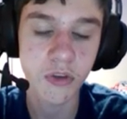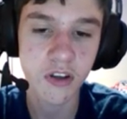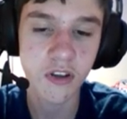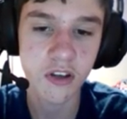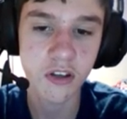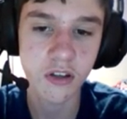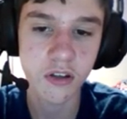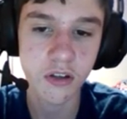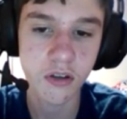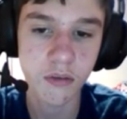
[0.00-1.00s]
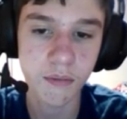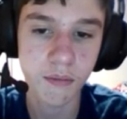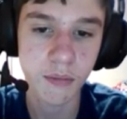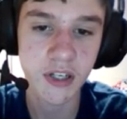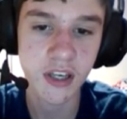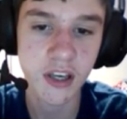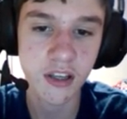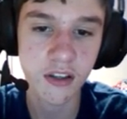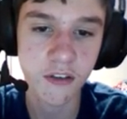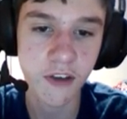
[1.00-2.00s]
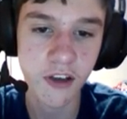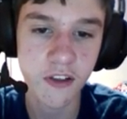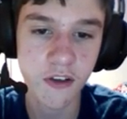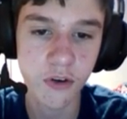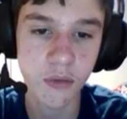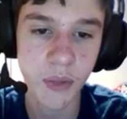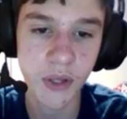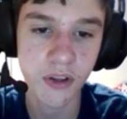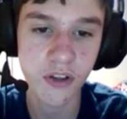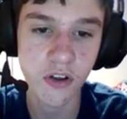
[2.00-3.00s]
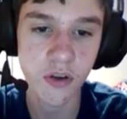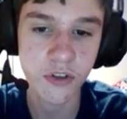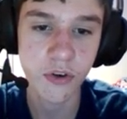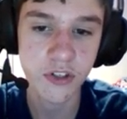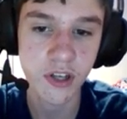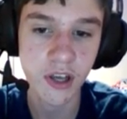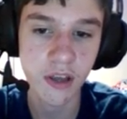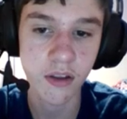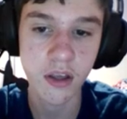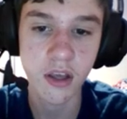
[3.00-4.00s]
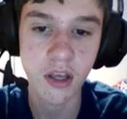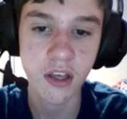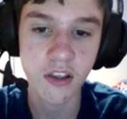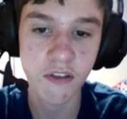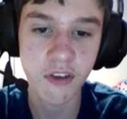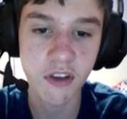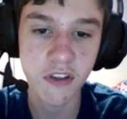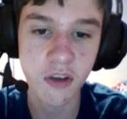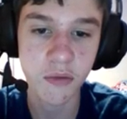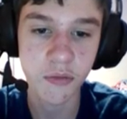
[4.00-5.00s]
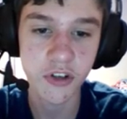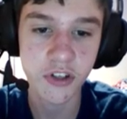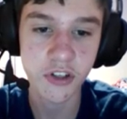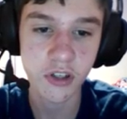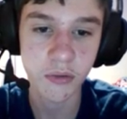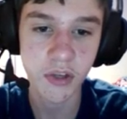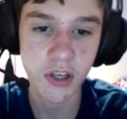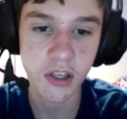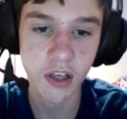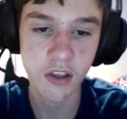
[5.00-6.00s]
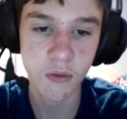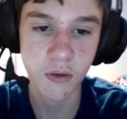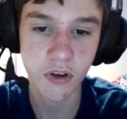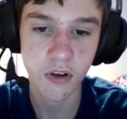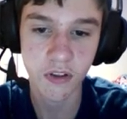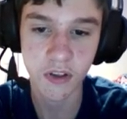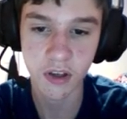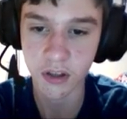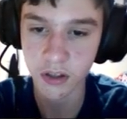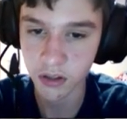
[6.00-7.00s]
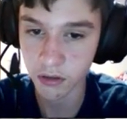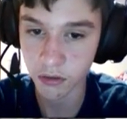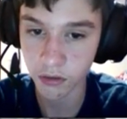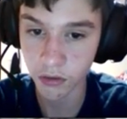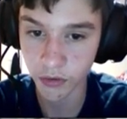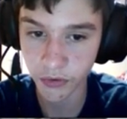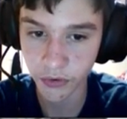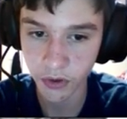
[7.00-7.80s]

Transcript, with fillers: to mitigate the effects of her abilities on personnel. In case of containment breach, eliminate S C P on site. Oof.